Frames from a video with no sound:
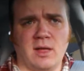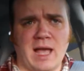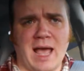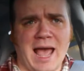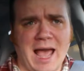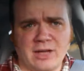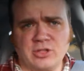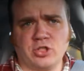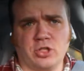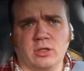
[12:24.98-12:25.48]

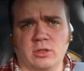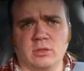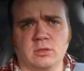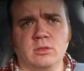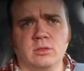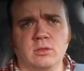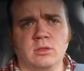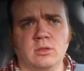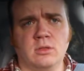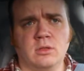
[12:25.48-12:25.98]

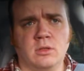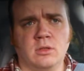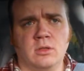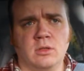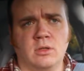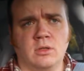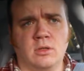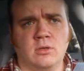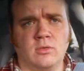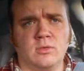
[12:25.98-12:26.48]

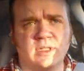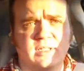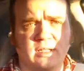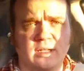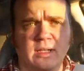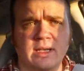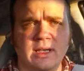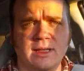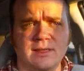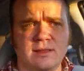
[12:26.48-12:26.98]
action,
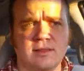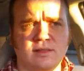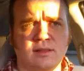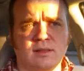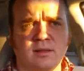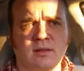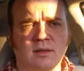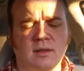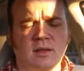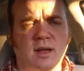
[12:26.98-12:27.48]

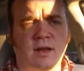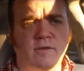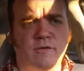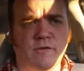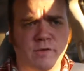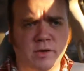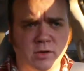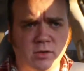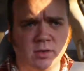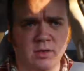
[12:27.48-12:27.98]
resilience, and
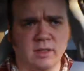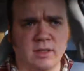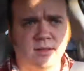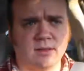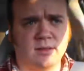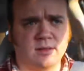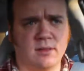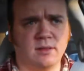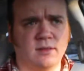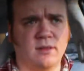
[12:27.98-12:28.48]

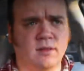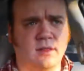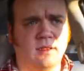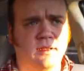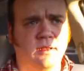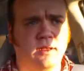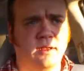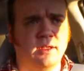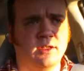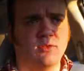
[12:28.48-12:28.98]
virulence
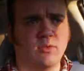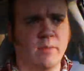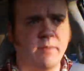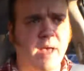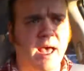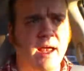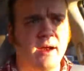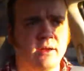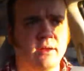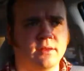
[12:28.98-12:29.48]
is what
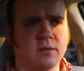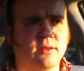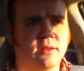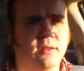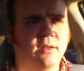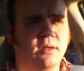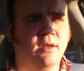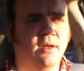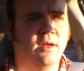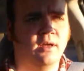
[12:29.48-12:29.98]
matters.
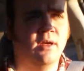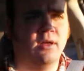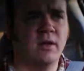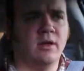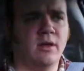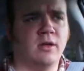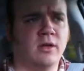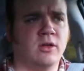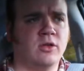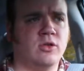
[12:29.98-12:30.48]

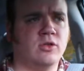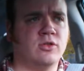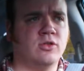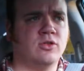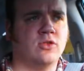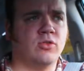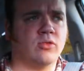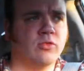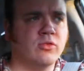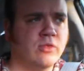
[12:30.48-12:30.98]

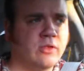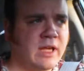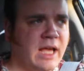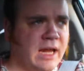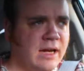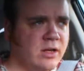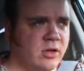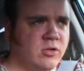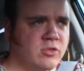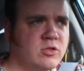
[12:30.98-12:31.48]
Truth
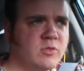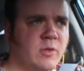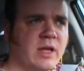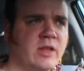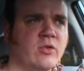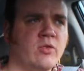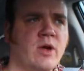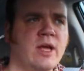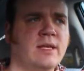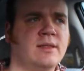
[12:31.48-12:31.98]
kind of goes by
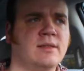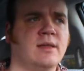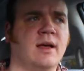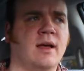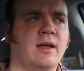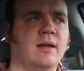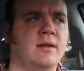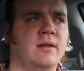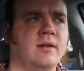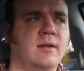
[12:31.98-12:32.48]
the
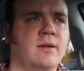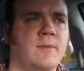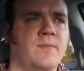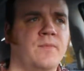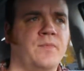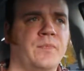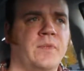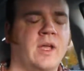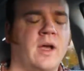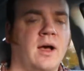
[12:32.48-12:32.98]
wayside.
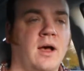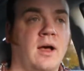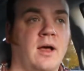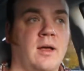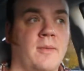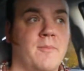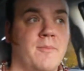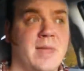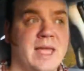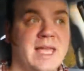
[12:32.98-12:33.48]

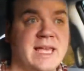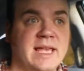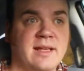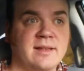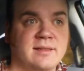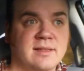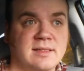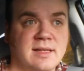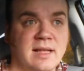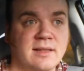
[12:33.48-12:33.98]
Making
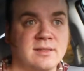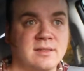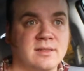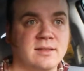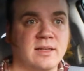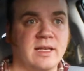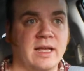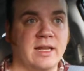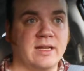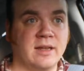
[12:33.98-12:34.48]

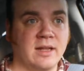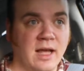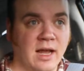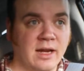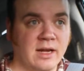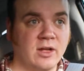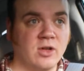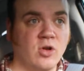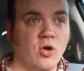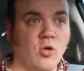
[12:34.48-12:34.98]
sense can
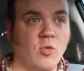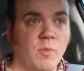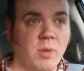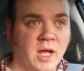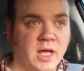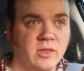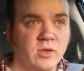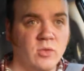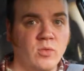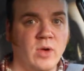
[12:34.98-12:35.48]
kind of go
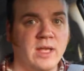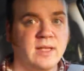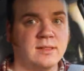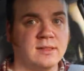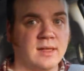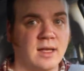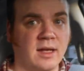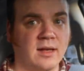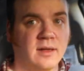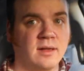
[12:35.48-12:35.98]
by the
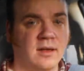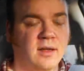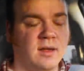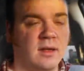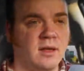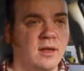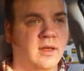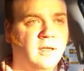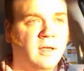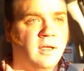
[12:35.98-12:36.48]
wayside.
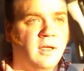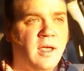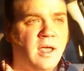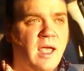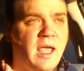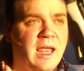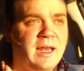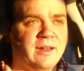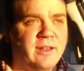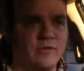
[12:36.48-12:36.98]

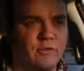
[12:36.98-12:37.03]
And